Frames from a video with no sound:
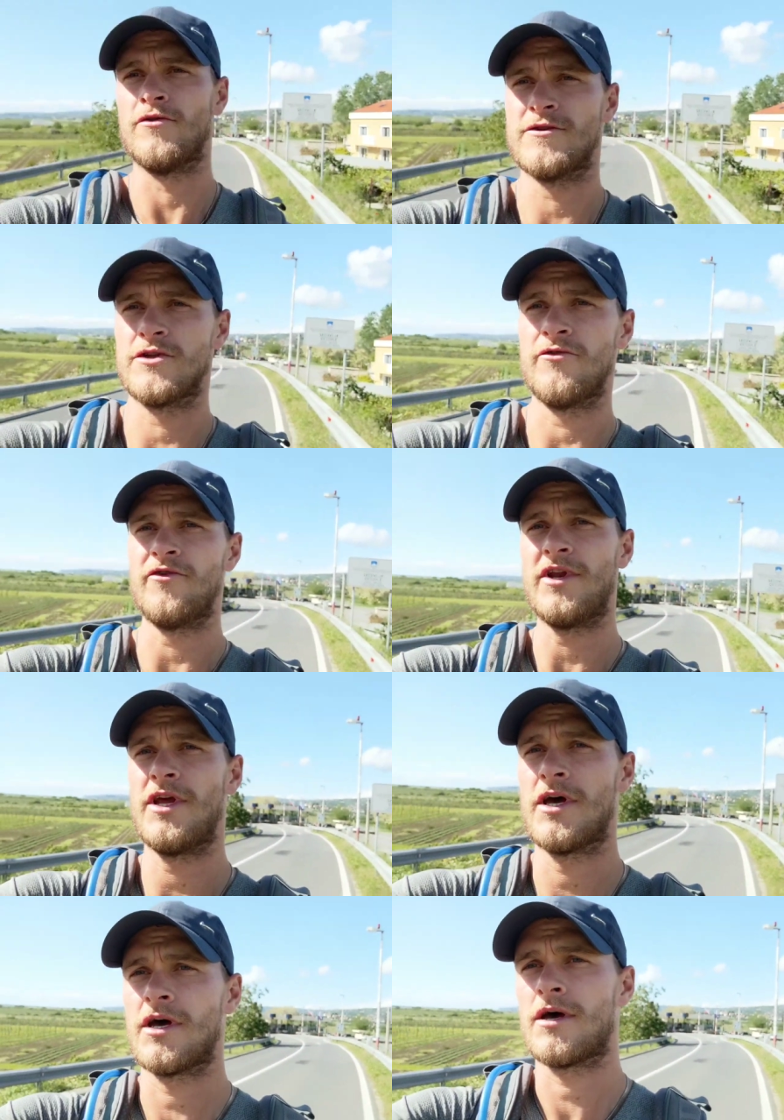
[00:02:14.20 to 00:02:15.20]
Out of
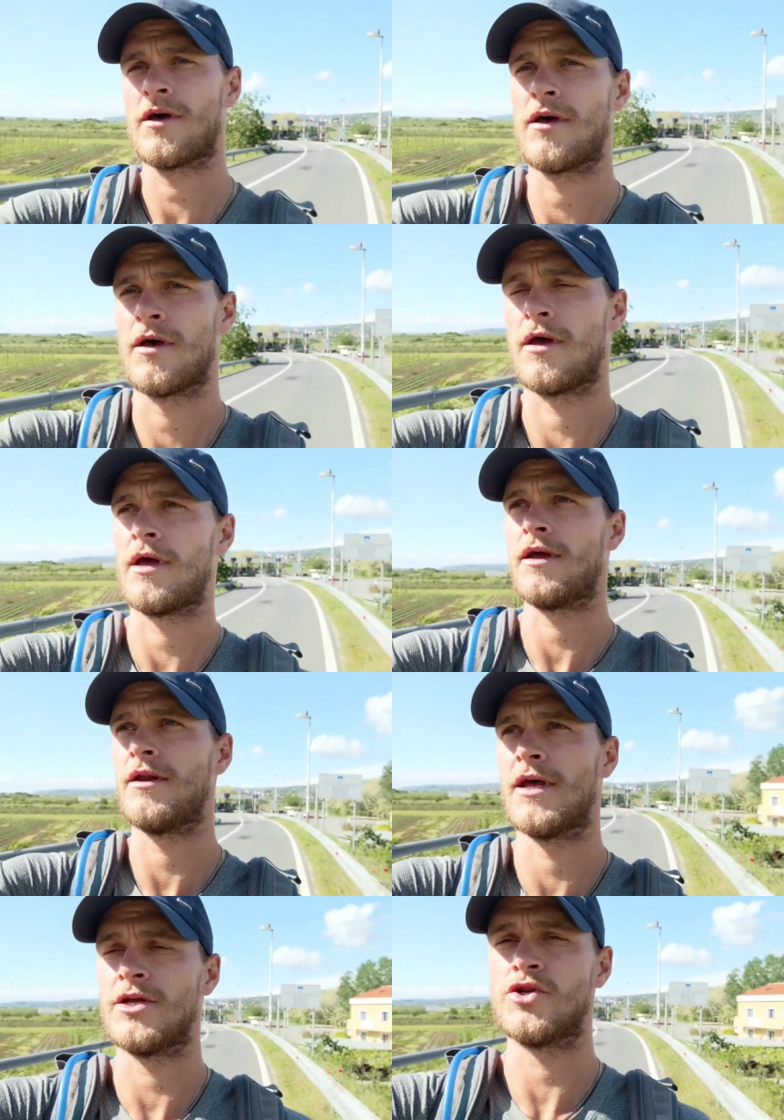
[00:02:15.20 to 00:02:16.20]
Slovenia
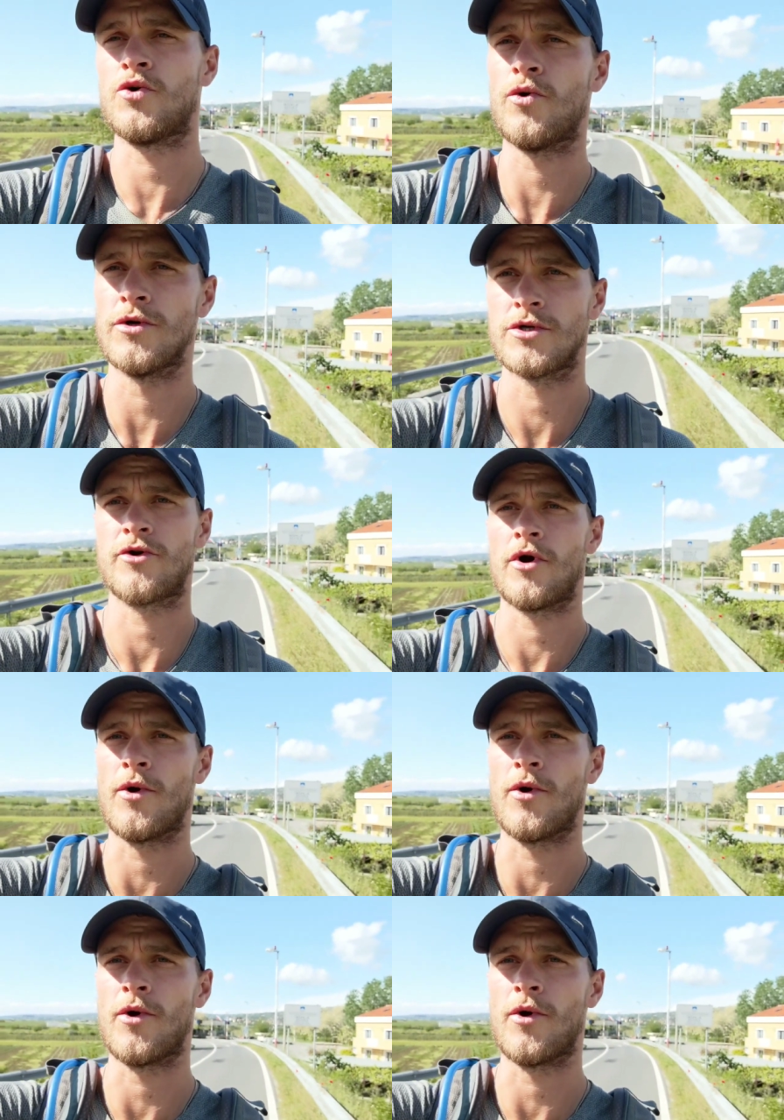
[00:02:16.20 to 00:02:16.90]
and headed towards